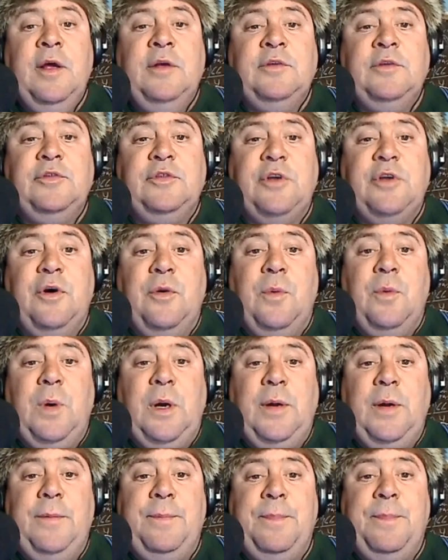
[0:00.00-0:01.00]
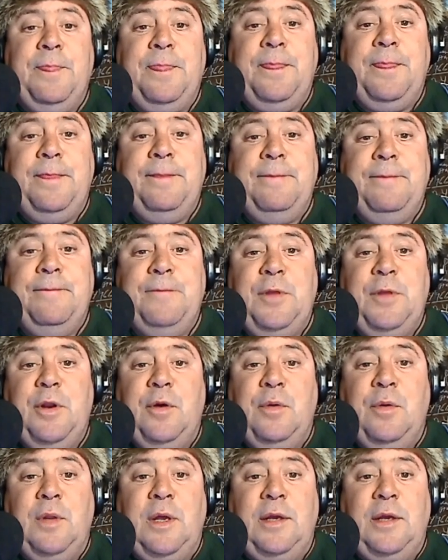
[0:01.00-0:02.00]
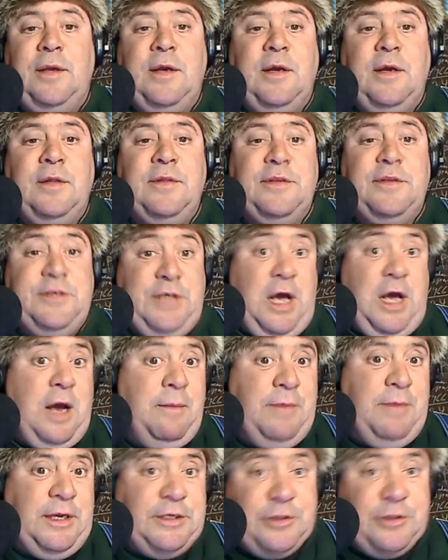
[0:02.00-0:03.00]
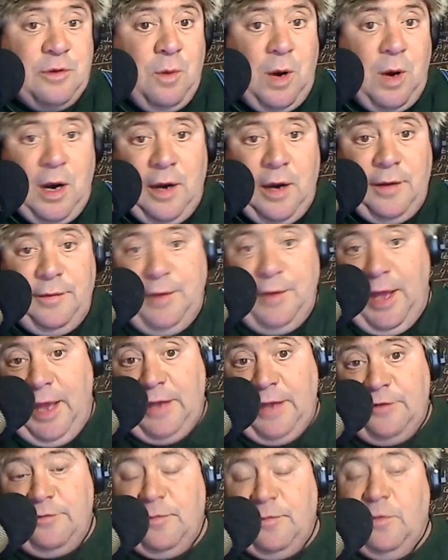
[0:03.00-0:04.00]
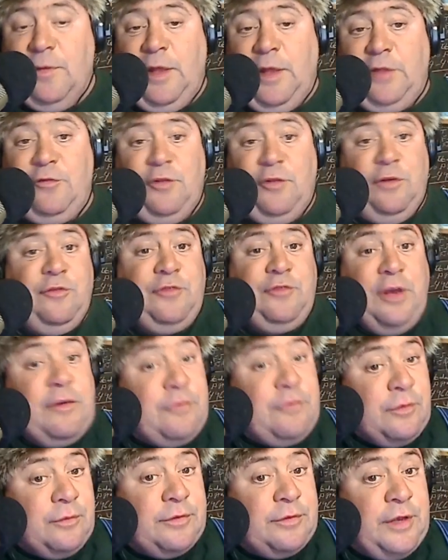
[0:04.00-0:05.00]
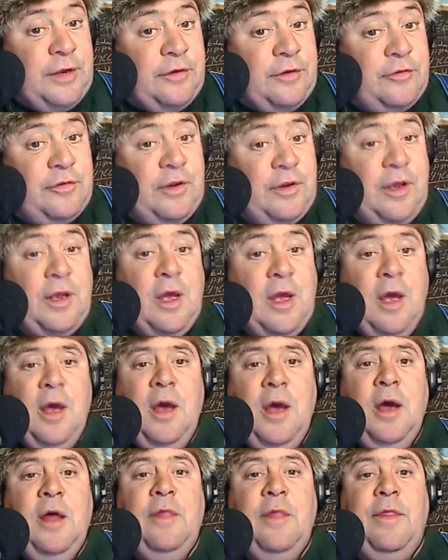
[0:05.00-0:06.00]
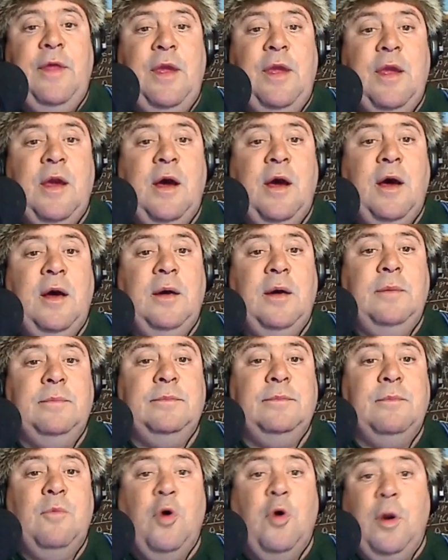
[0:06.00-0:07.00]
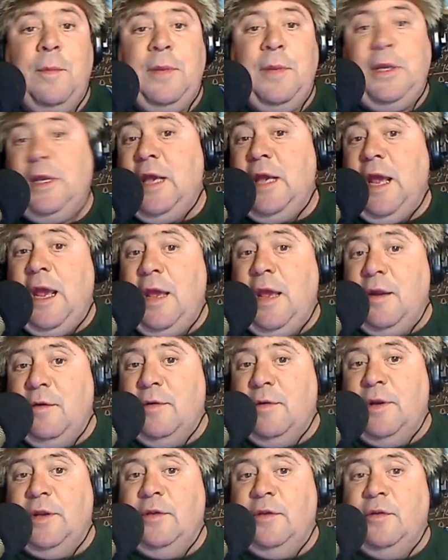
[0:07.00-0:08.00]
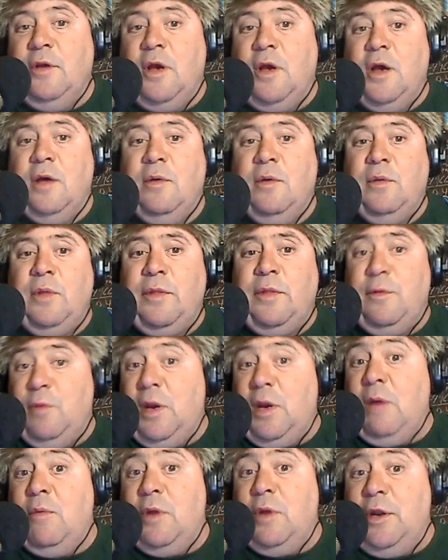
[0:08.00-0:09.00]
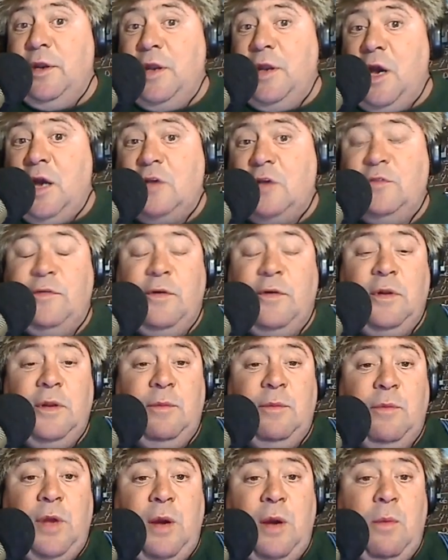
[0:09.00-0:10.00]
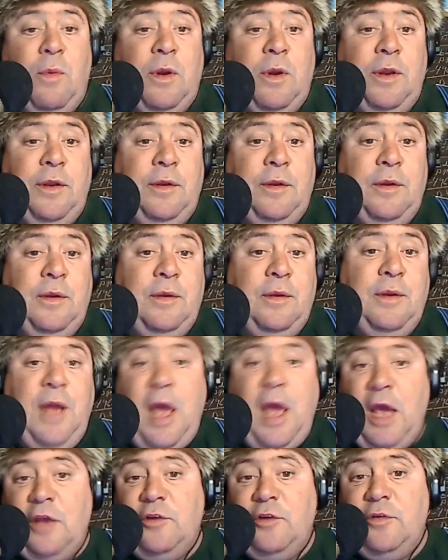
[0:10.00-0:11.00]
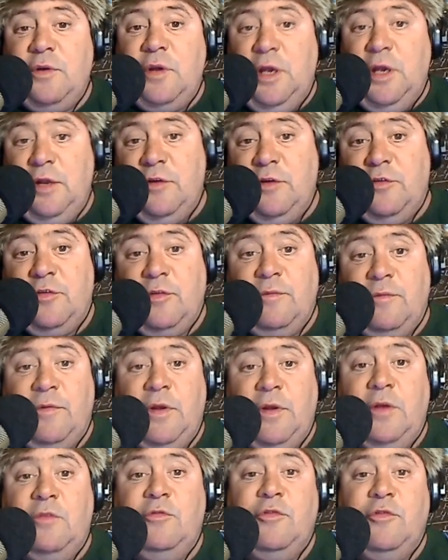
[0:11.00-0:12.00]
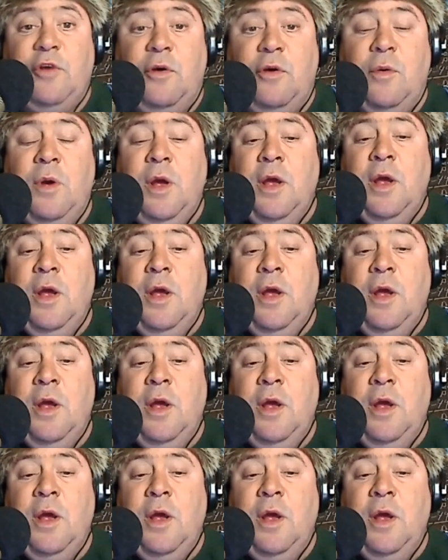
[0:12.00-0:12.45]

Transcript: So, like the Zombie Squad, Nashville, that's in Central Tennessee. The Mormon Cannery, I think we got one in Knoxville and we got one in Hendersonville. So,